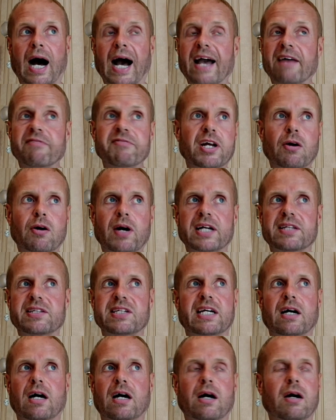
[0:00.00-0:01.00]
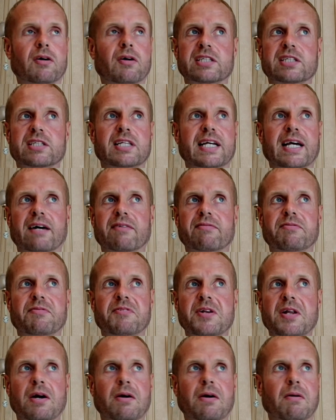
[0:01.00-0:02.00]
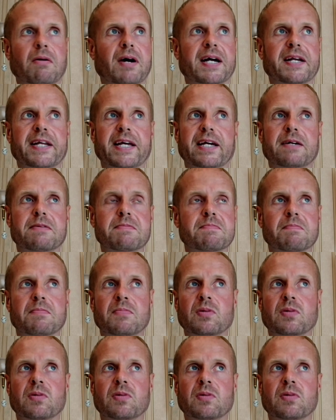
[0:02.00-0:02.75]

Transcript: I have no idea. I honestly have no idea.